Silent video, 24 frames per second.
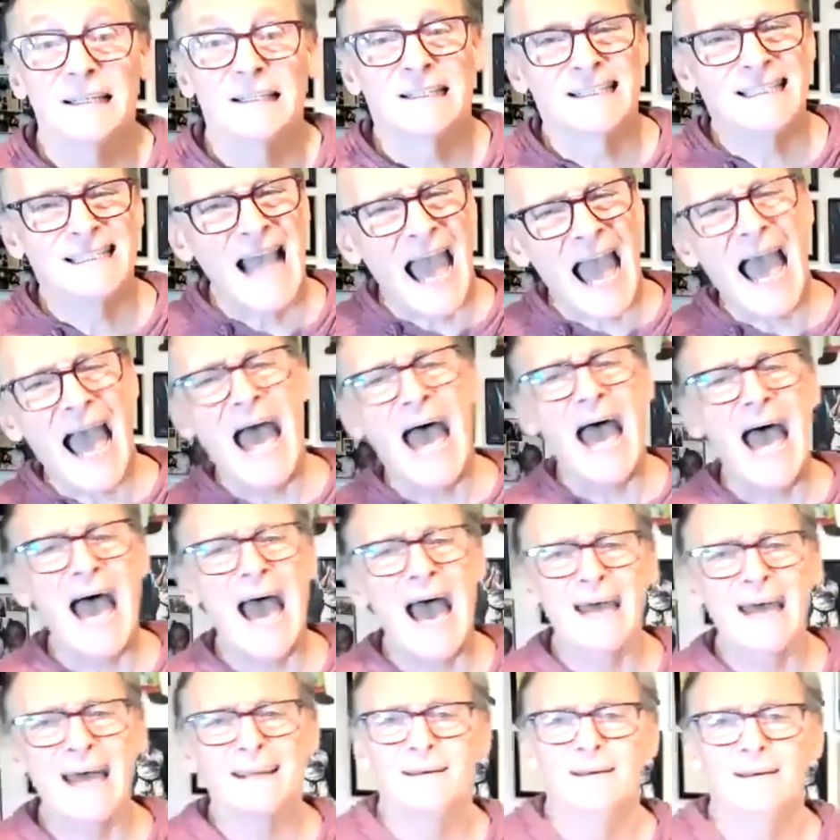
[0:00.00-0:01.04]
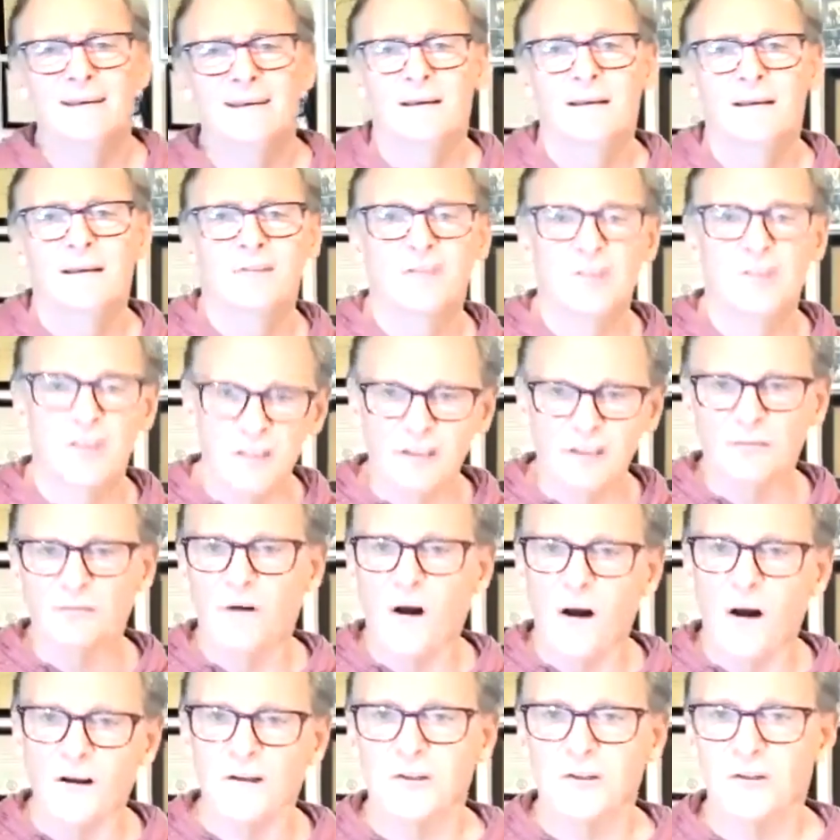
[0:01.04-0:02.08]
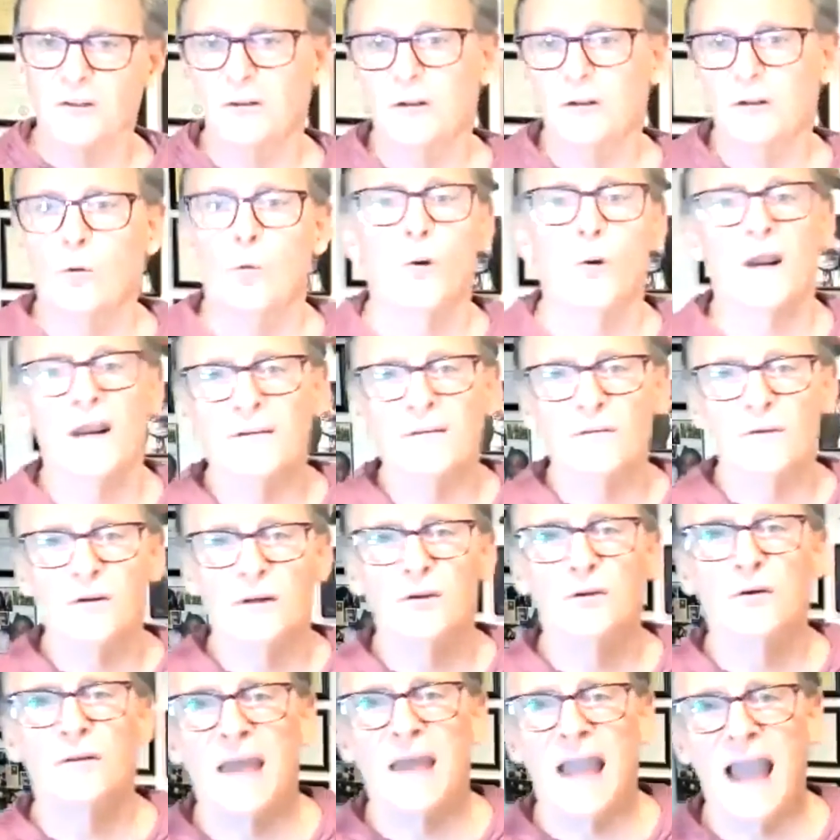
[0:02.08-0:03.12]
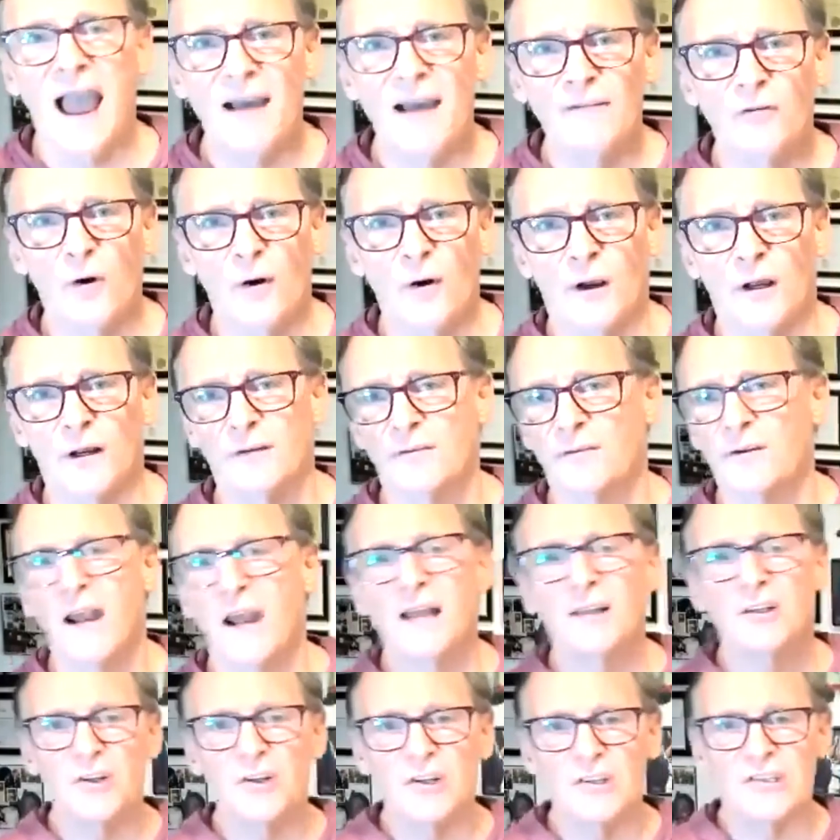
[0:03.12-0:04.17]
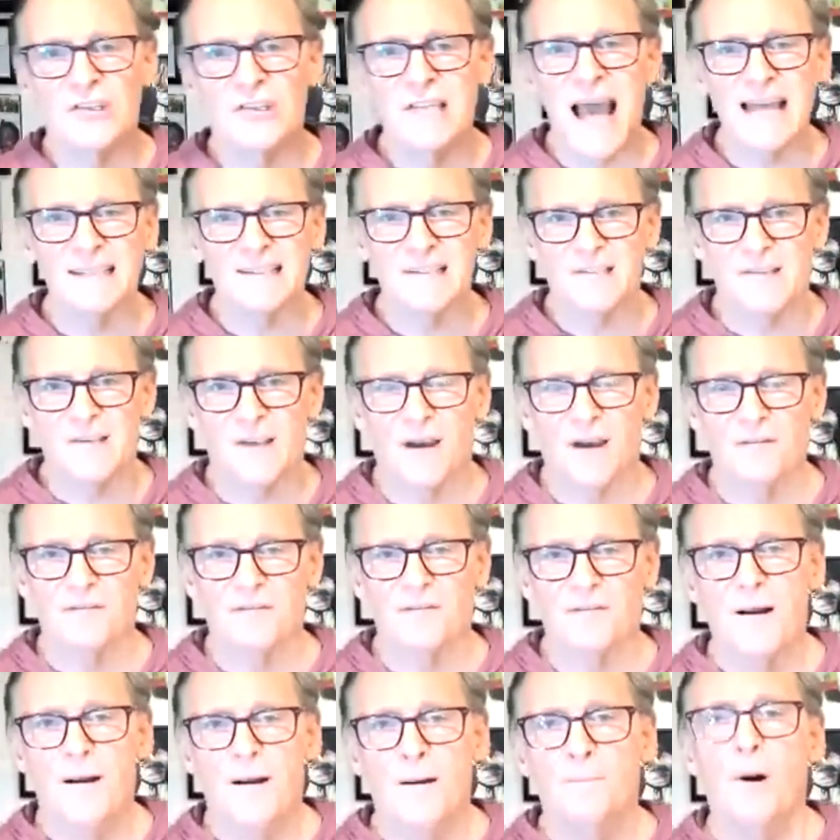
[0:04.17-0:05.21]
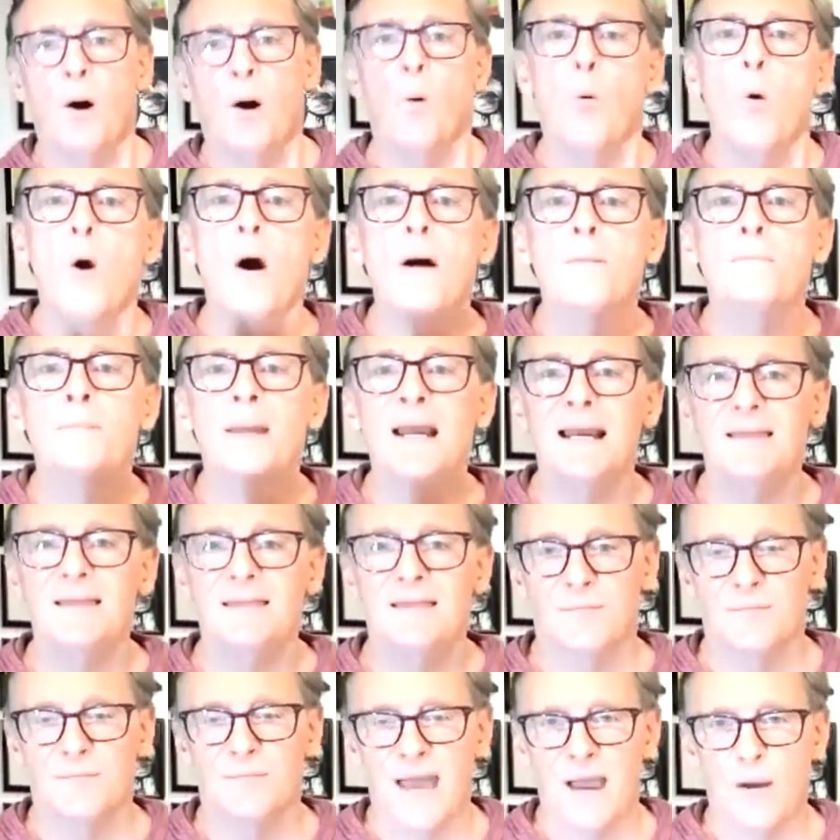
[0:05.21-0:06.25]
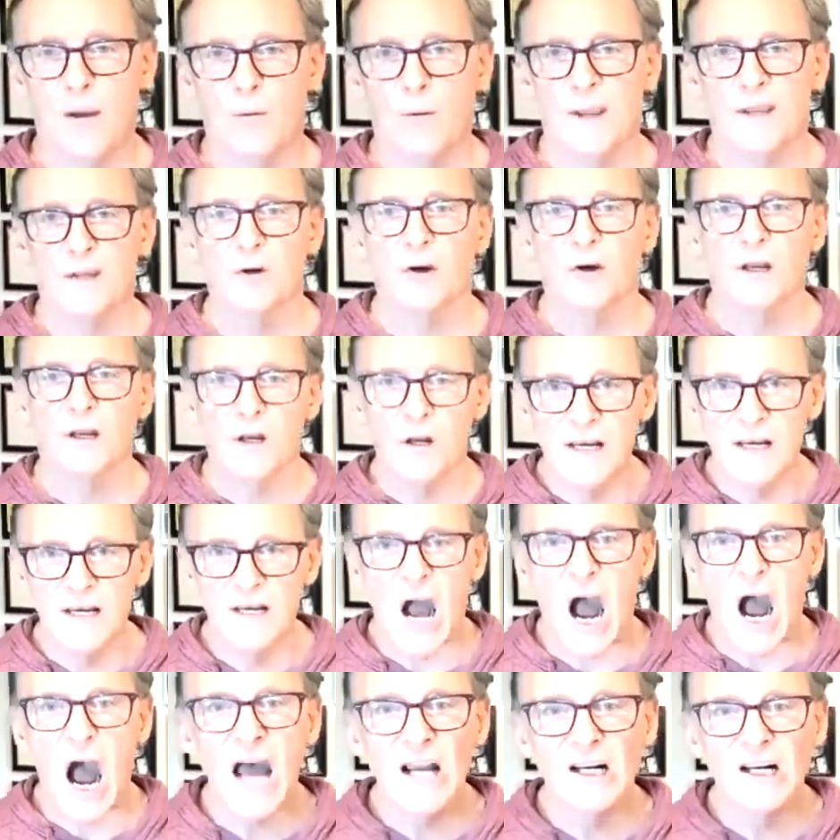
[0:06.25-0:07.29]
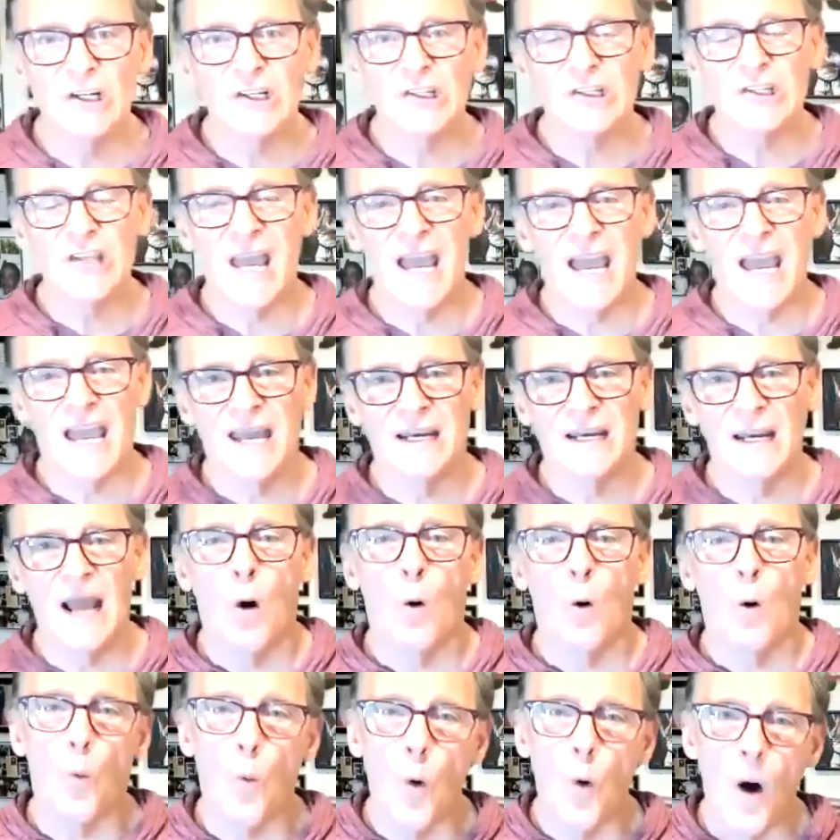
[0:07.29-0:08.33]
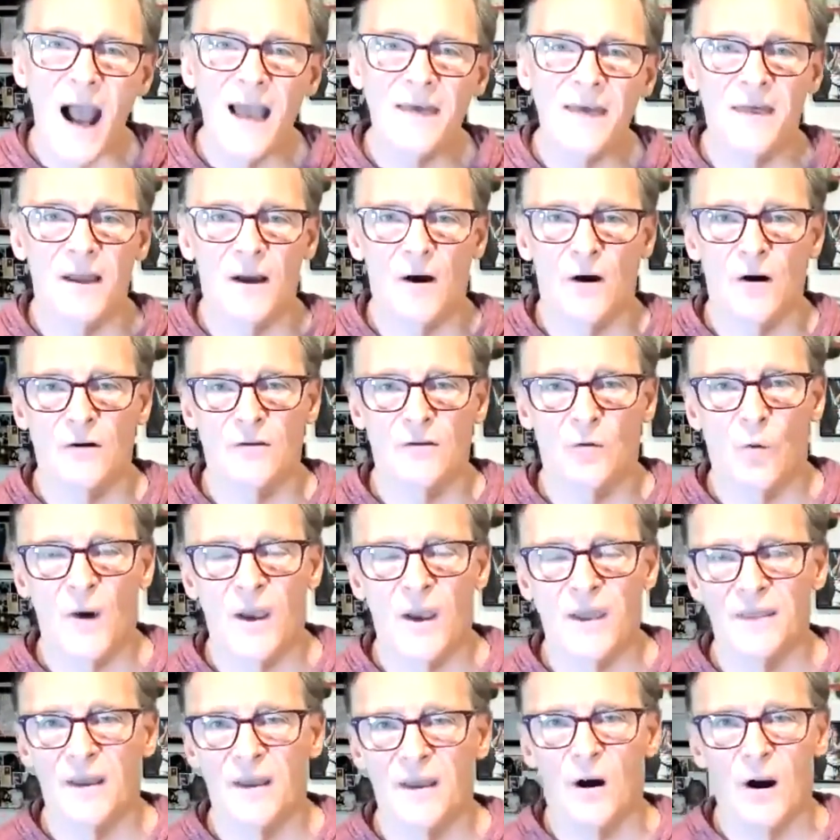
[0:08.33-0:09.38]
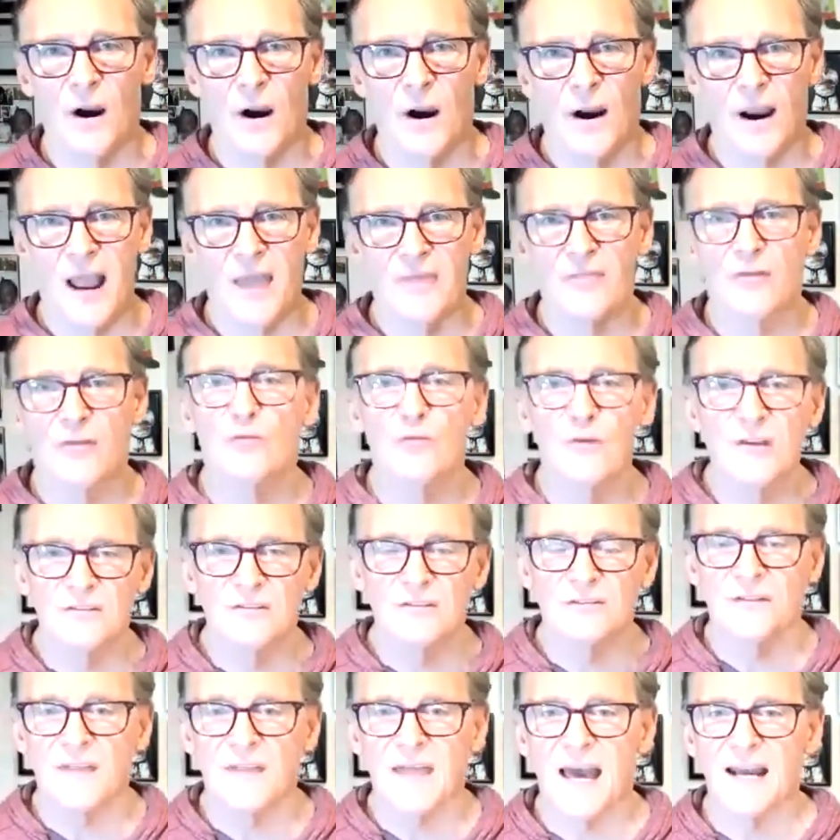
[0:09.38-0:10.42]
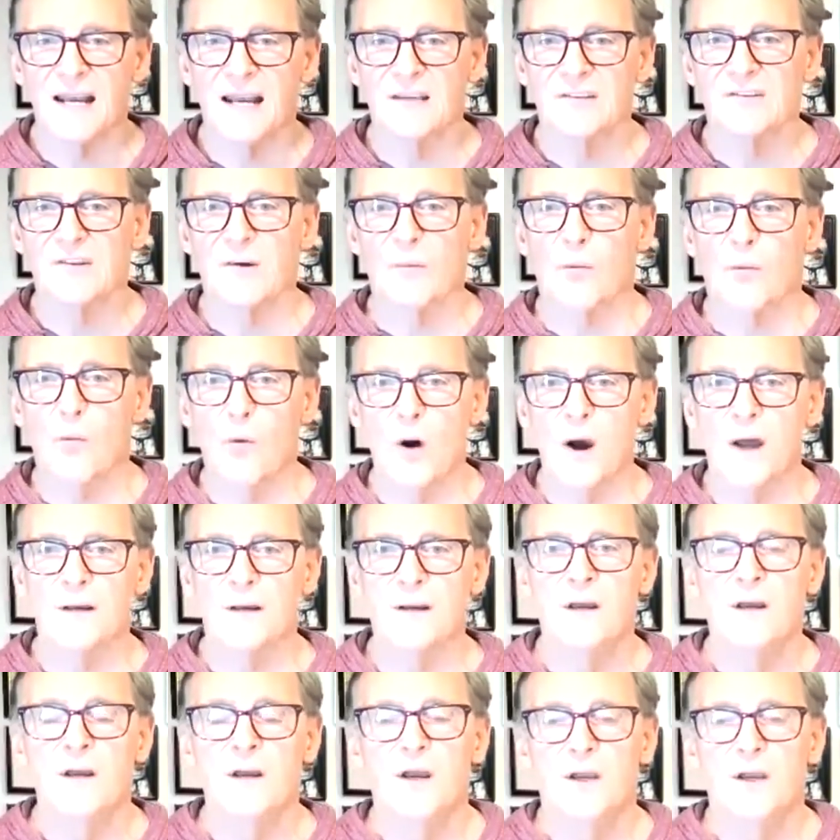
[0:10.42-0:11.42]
sad, dysfunctional, whatever they have going on. Not just that stuff, but what made them that way. You're going to need to understand why they are the way they are. And the reason for that is, number one,